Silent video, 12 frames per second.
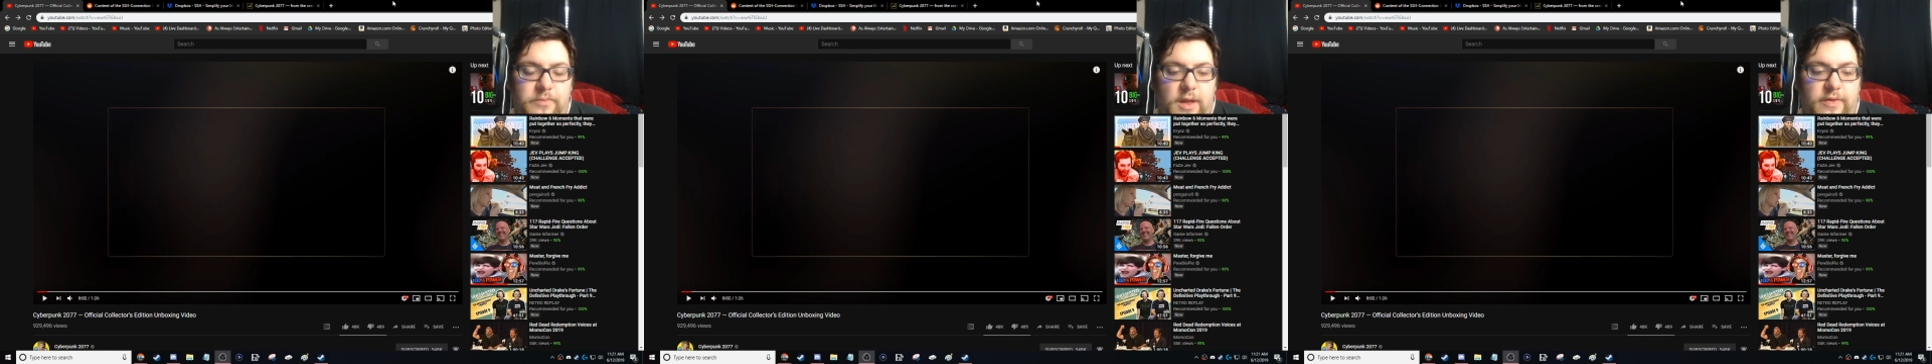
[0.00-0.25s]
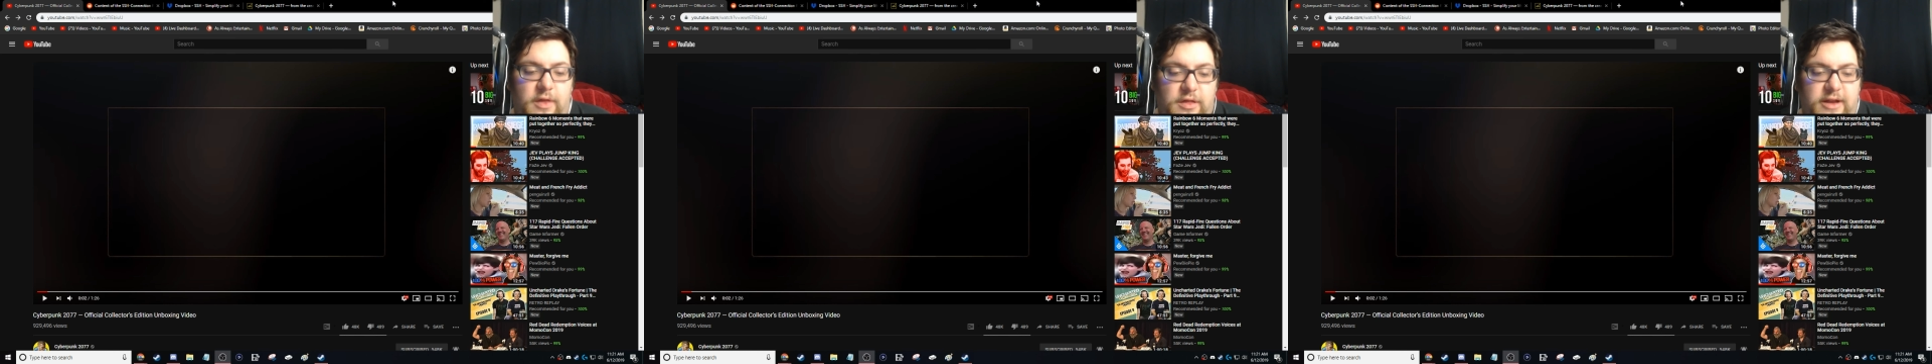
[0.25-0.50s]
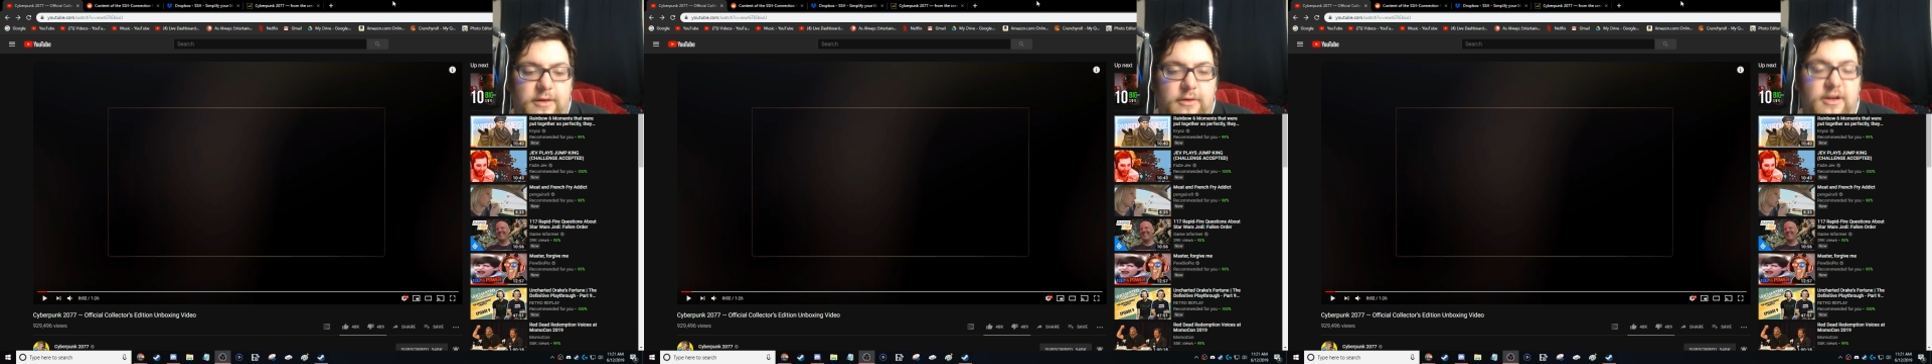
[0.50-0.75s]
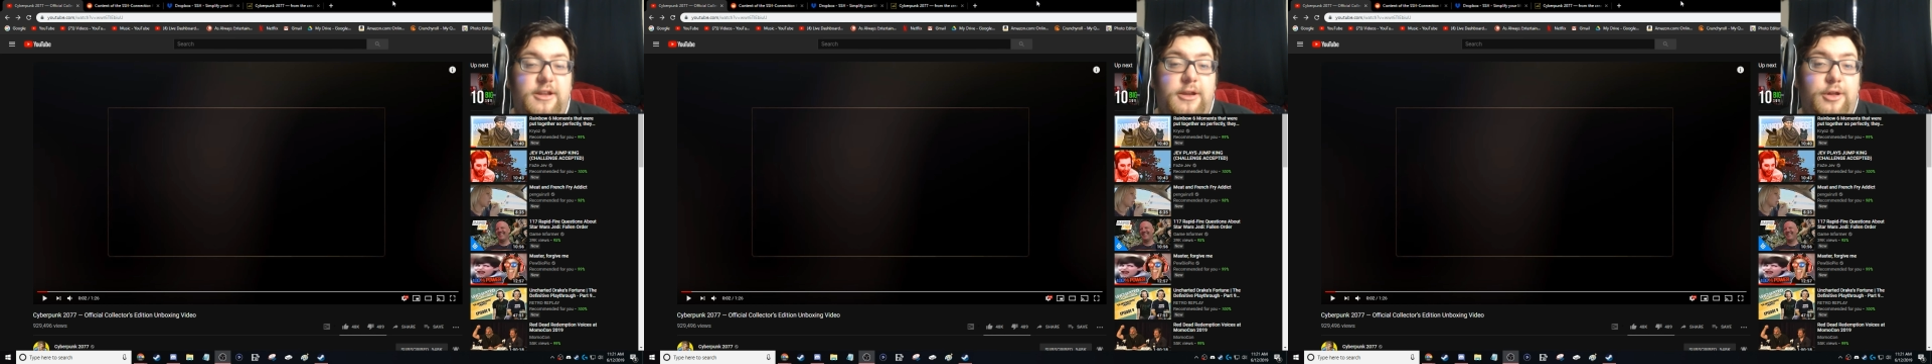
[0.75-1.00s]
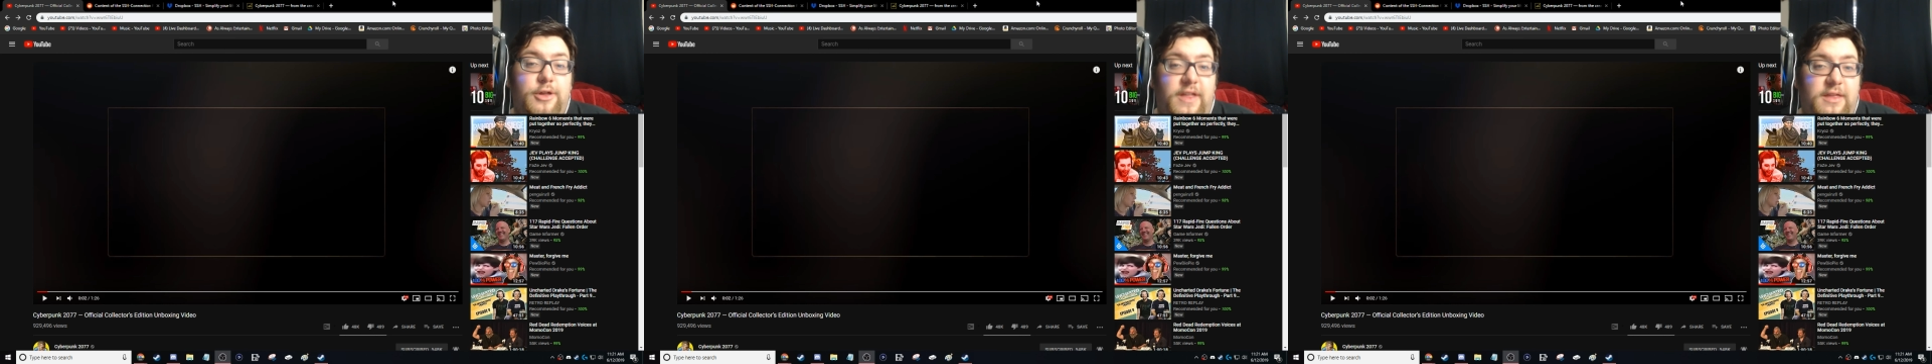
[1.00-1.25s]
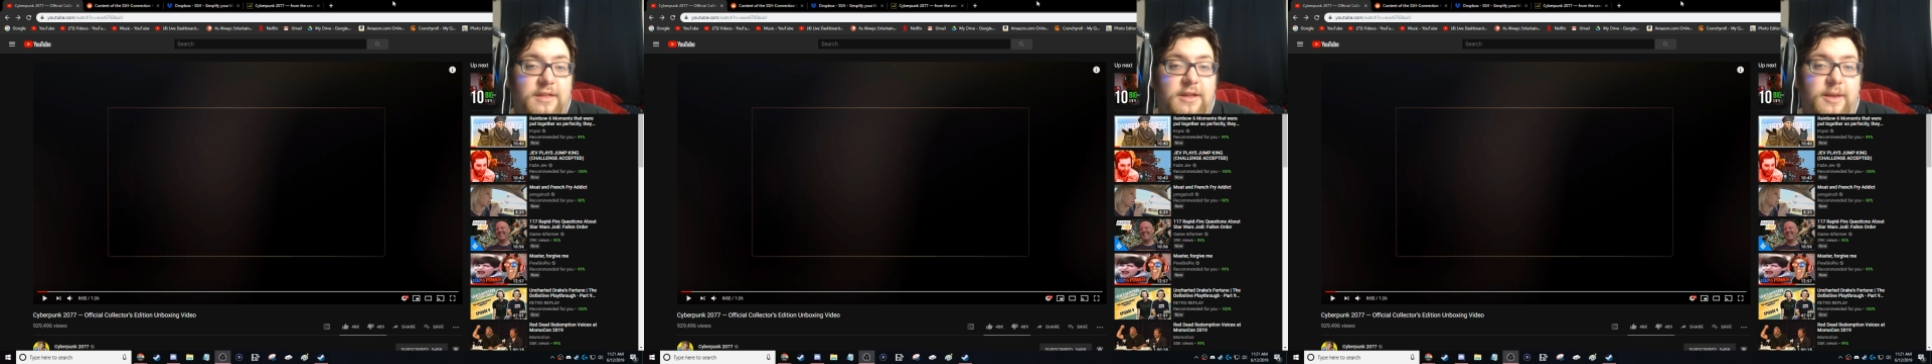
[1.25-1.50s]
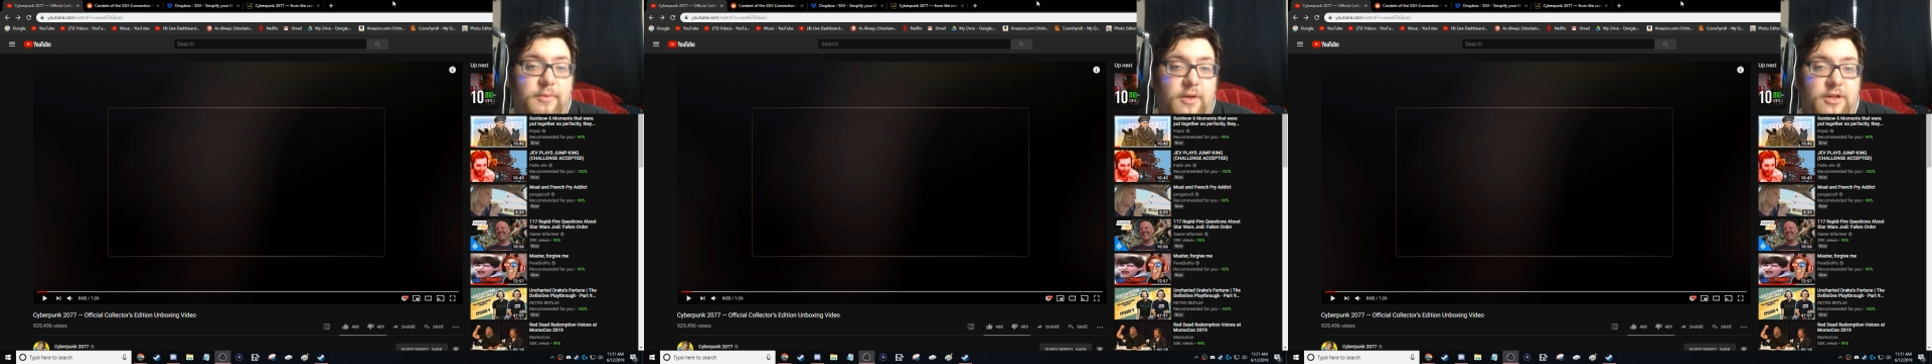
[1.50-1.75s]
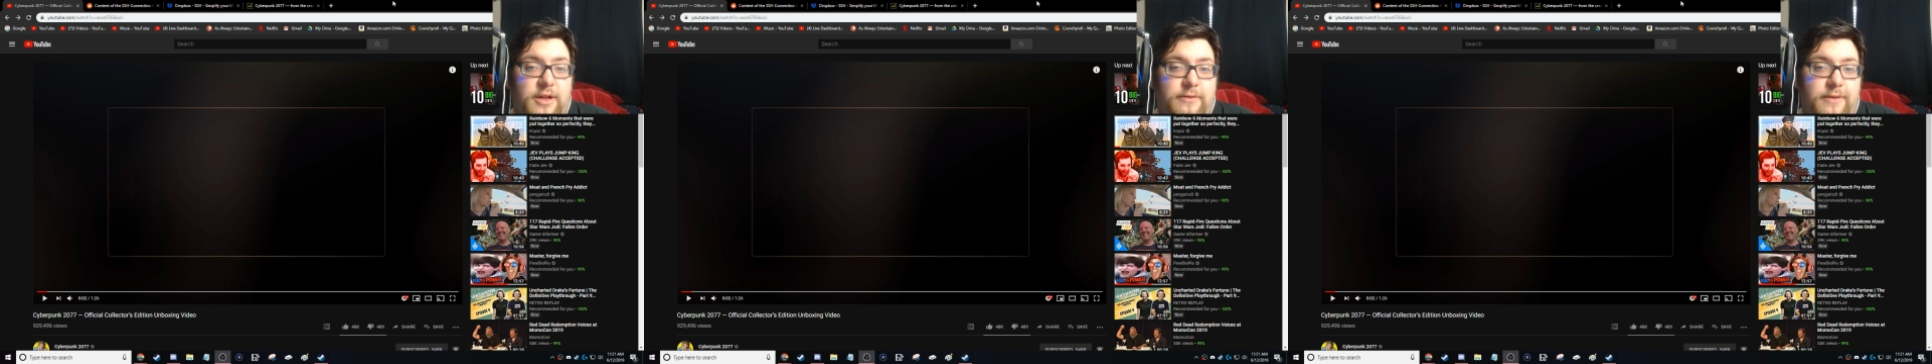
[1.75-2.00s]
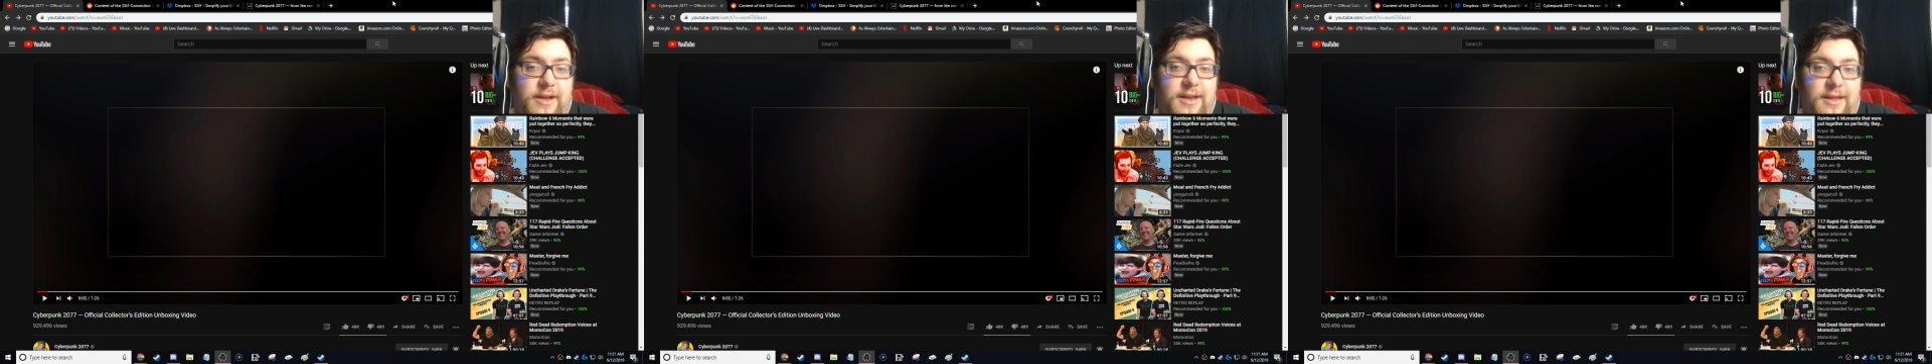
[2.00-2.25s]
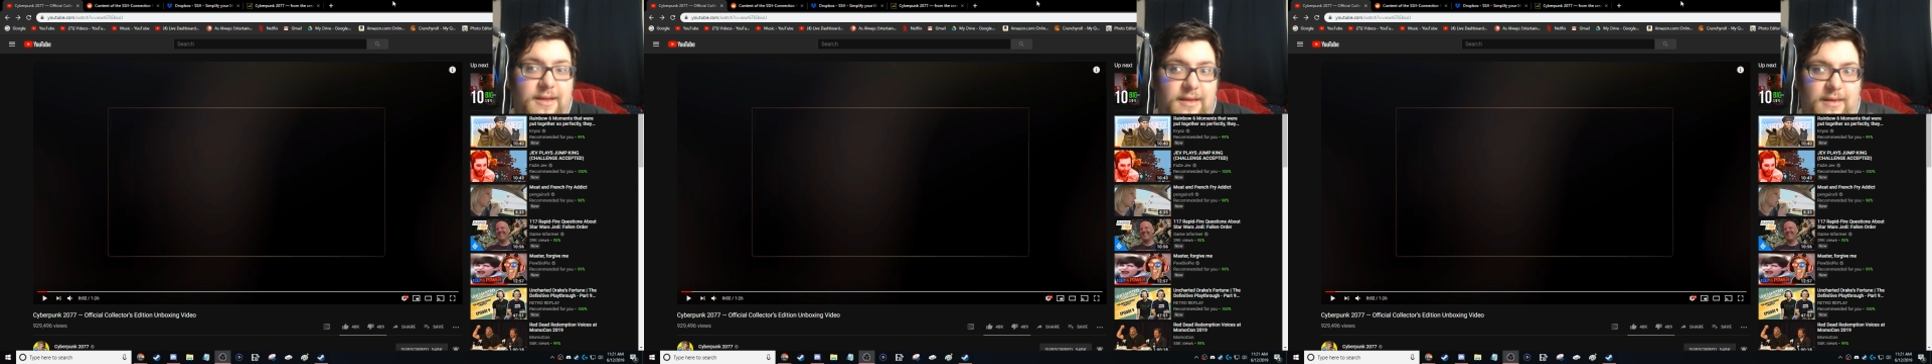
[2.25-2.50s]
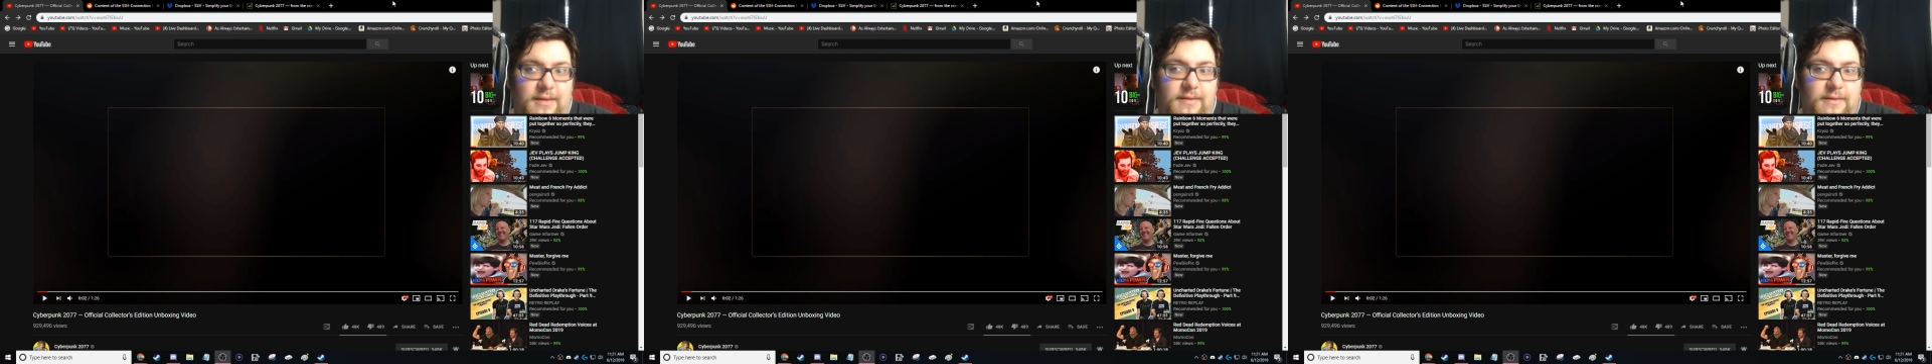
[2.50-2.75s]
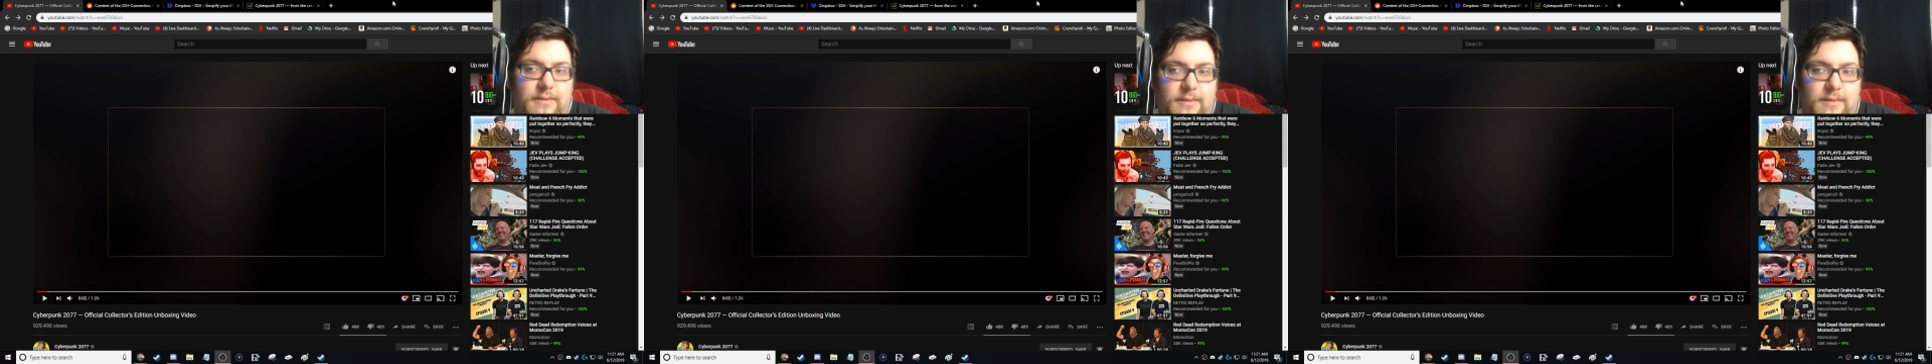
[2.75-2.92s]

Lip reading: the standard edition that CD Projekt Red is